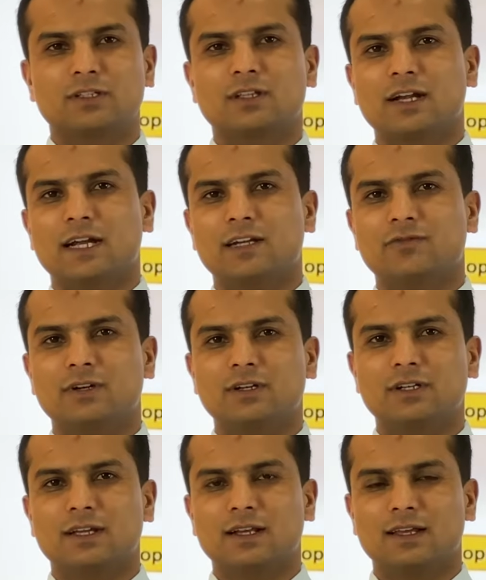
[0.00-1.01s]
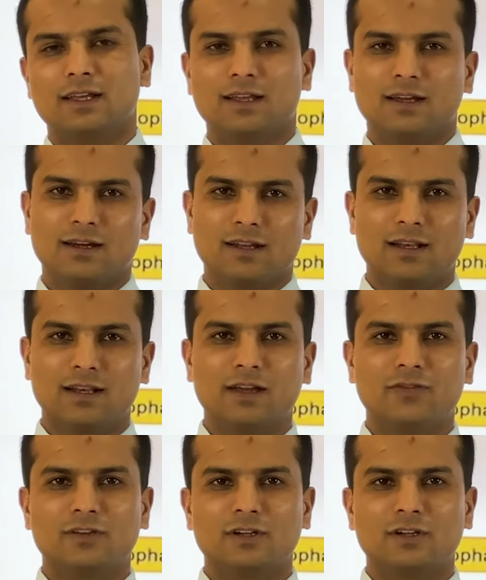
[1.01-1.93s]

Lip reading: the right ventricle or the left